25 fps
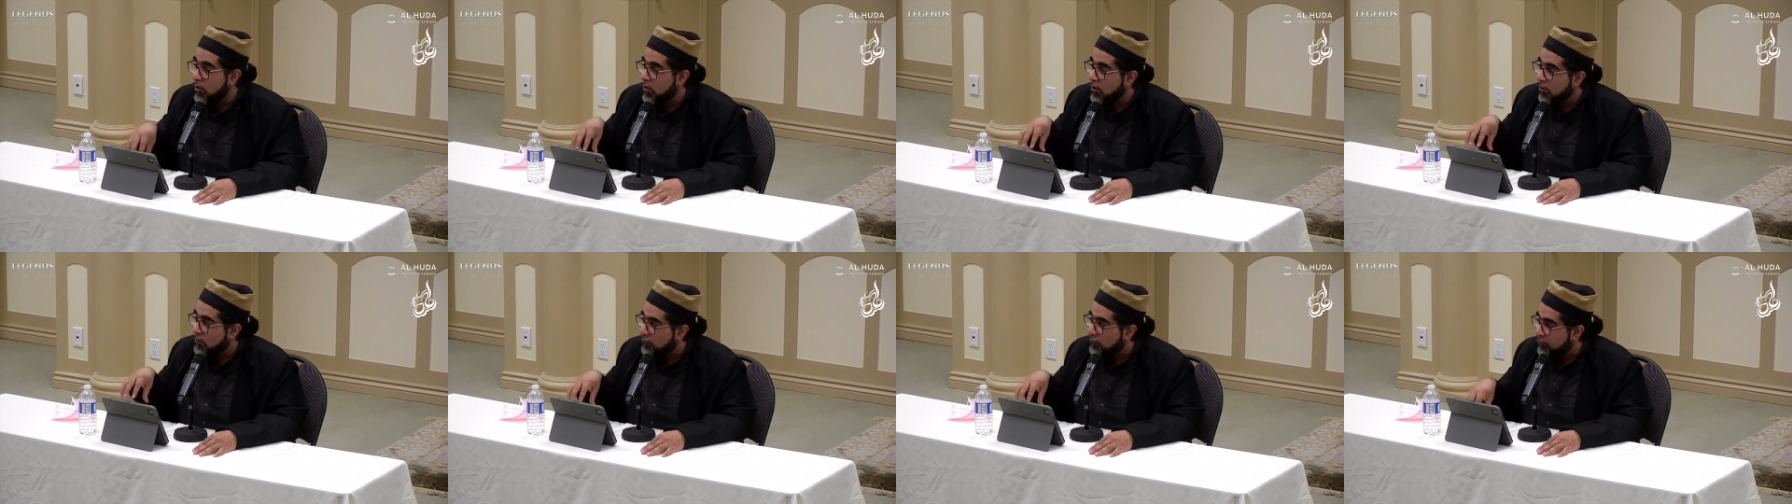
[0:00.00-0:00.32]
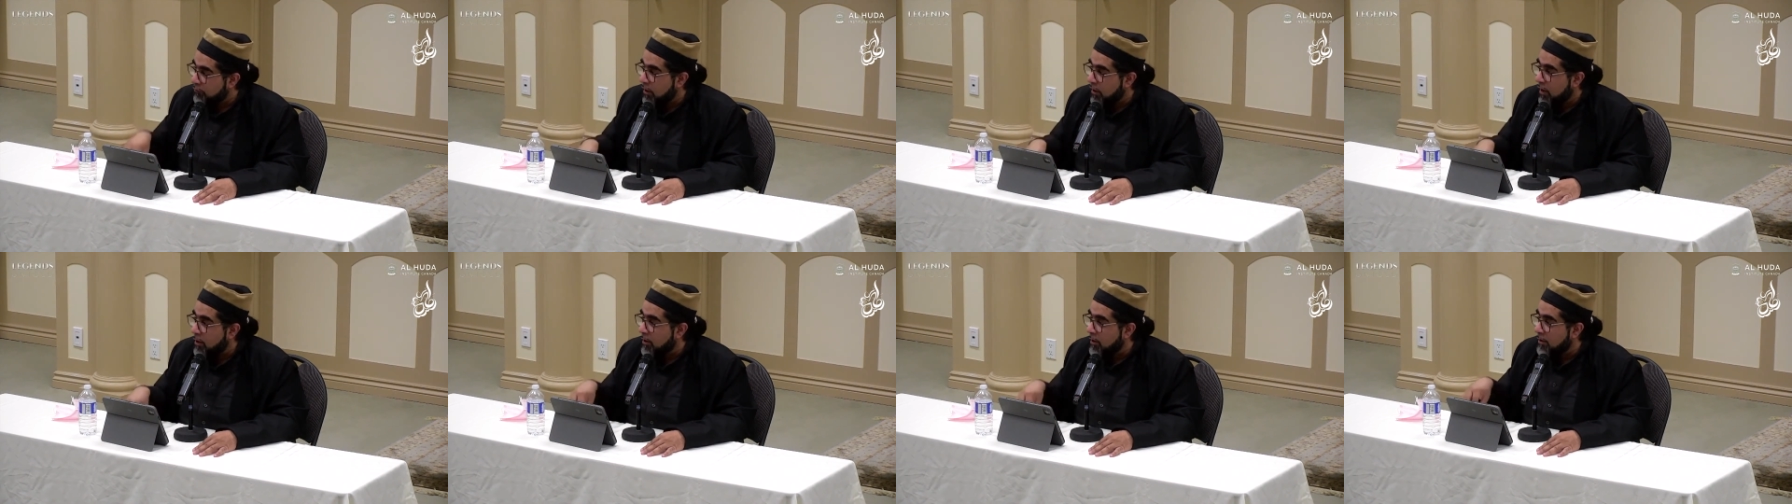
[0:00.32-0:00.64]

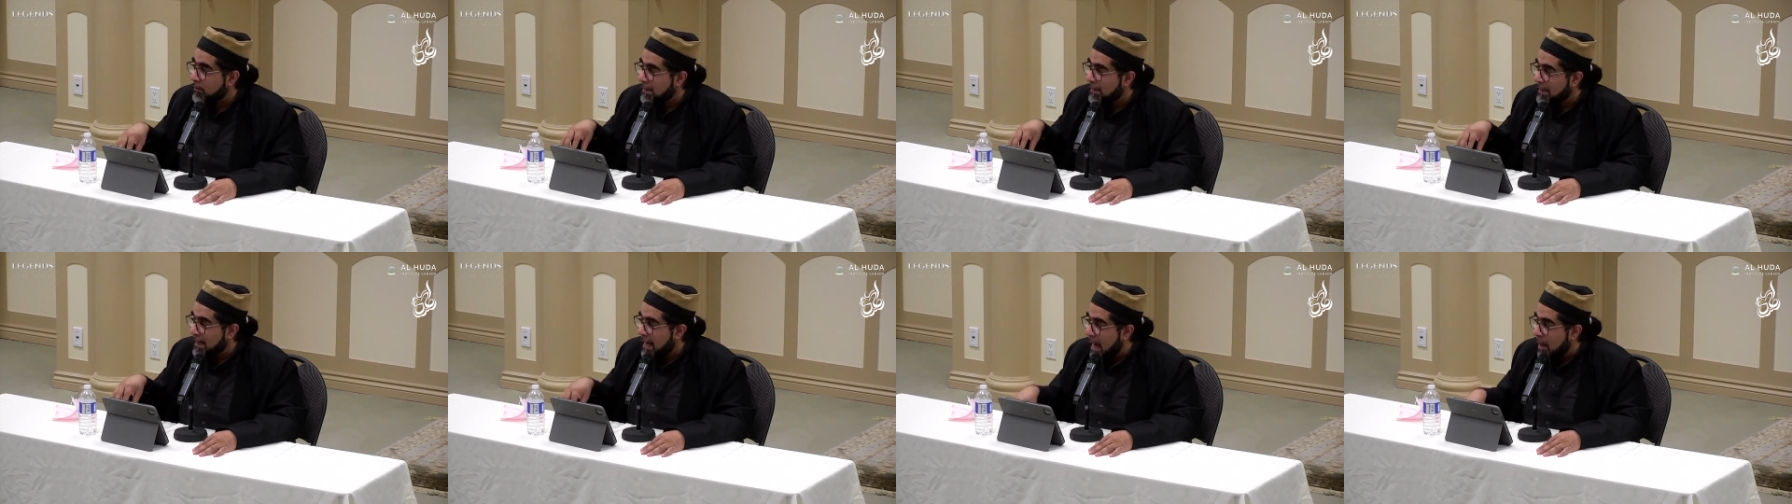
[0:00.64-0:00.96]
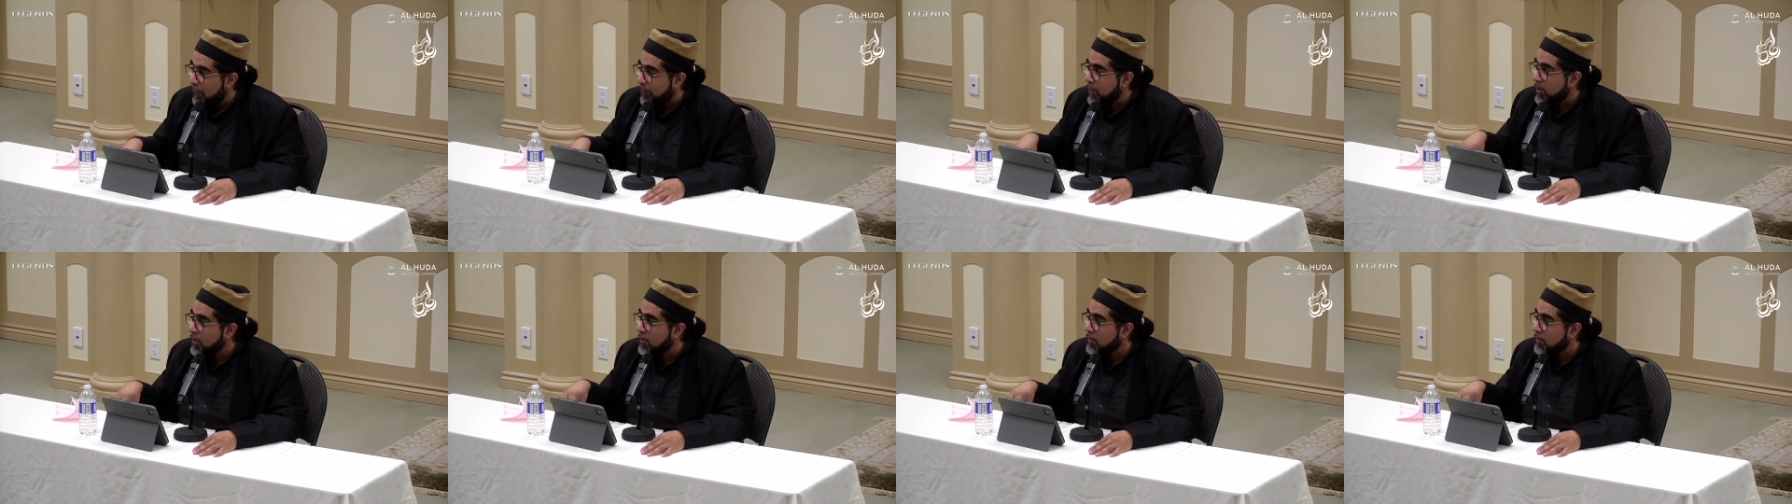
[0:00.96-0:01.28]
fair that
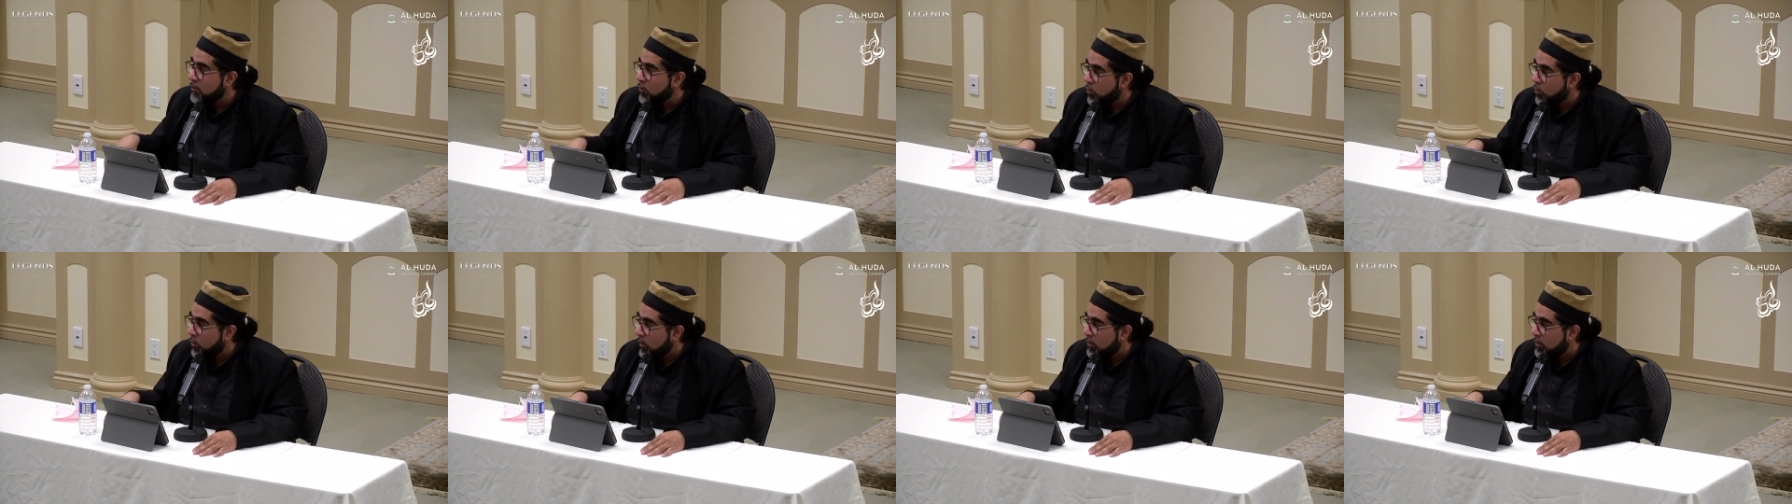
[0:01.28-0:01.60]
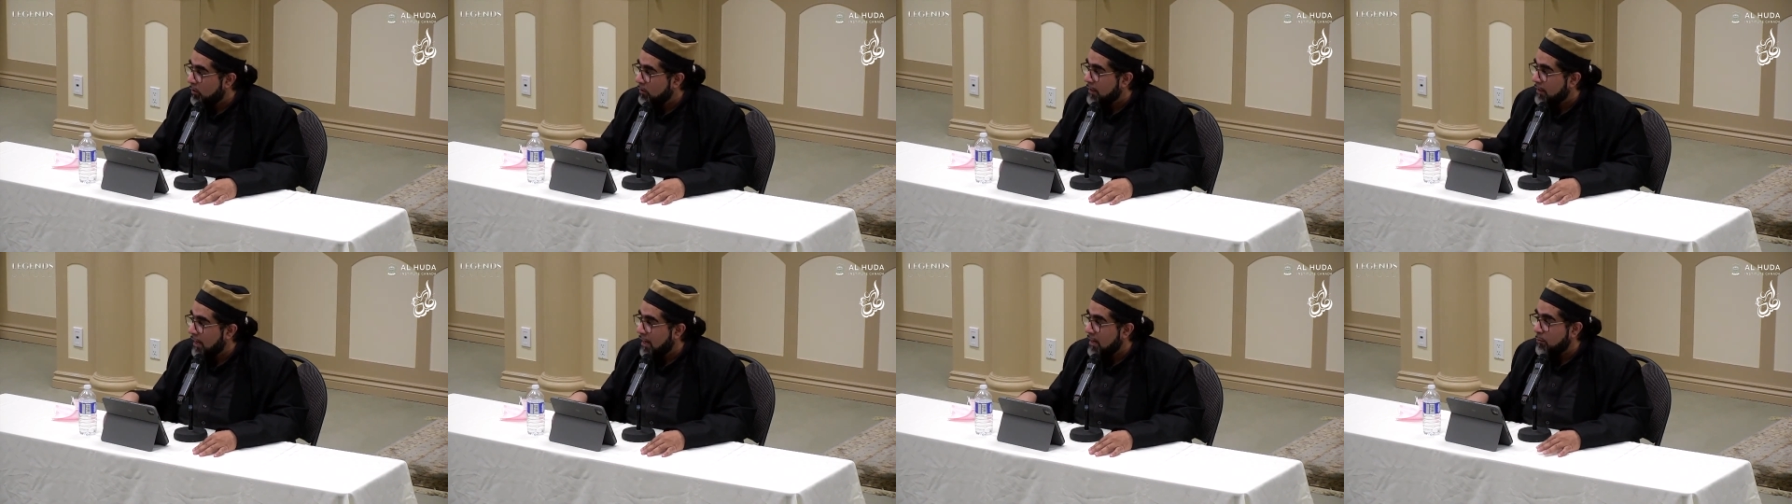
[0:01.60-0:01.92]
happened in the
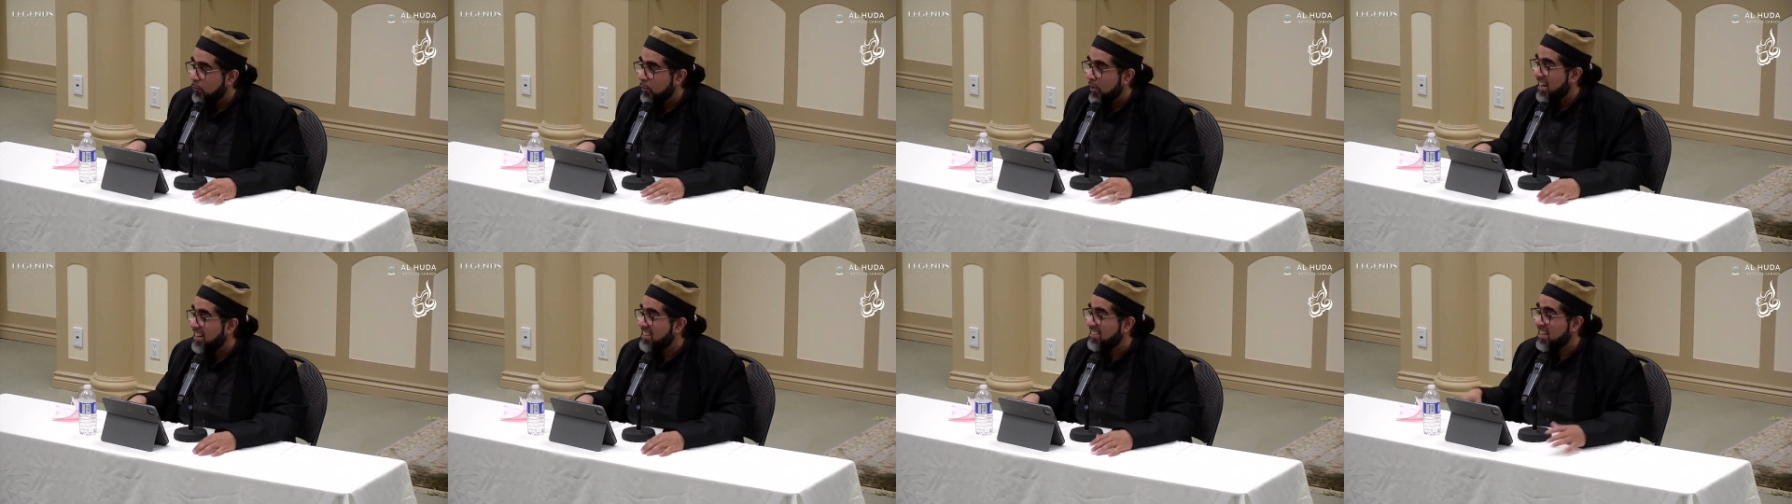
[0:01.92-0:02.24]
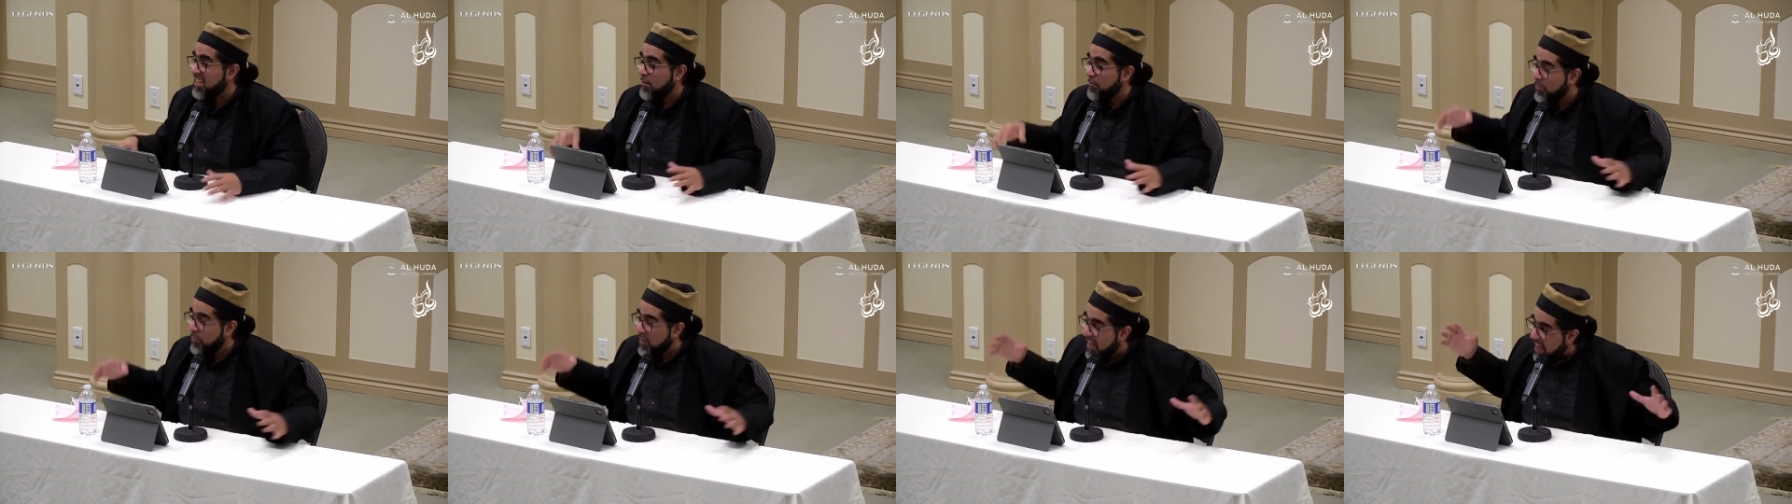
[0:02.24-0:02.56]
world and picked
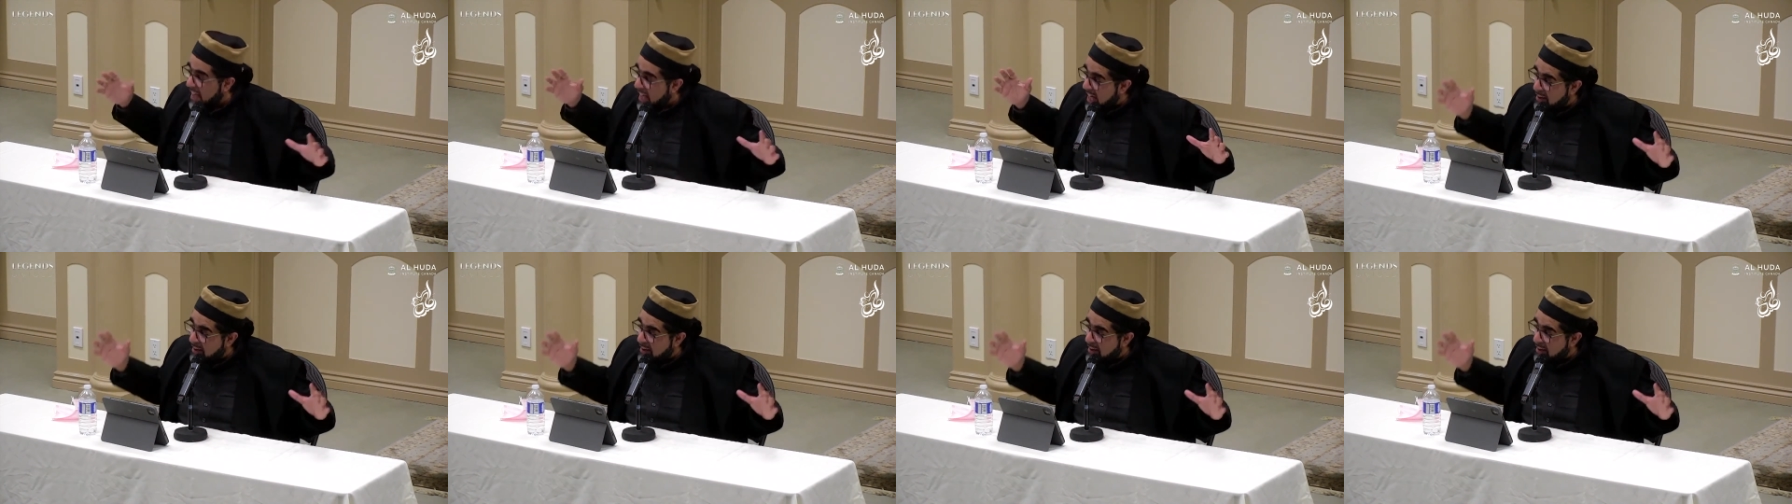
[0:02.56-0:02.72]
up